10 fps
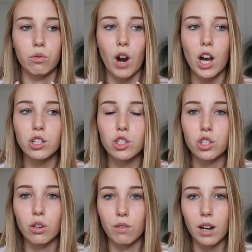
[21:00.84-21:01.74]
rush
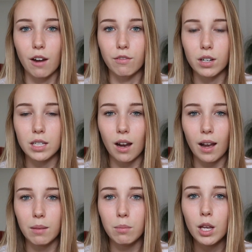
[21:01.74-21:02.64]
your recovery
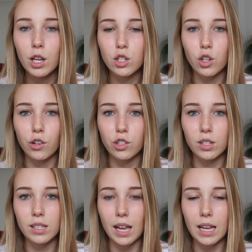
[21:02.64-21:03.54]
time. Don't
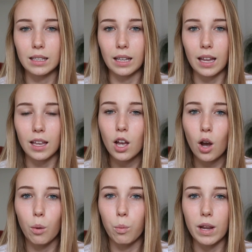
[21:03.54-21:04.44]
just take like
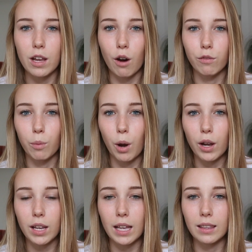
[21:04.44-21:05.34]
a week off
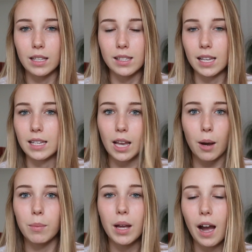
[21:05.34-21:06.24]
work and then say,
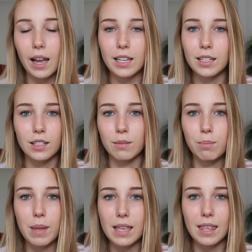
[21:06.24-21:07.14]
yep, I can
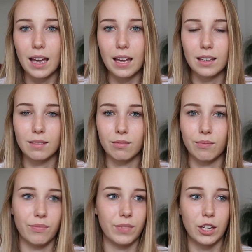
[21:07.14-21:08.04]
be there,
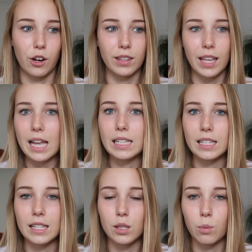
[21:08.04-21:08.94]
you know, the end
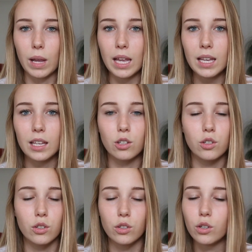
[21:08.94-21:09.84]
of this week.
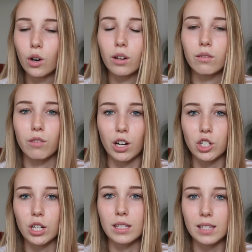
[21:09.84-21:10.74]
Do not
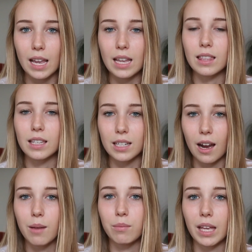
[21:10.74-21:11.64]
rush it. Take the
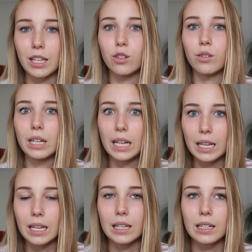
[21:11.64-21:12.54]
time that you
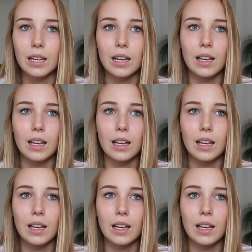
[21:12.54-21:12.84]
need.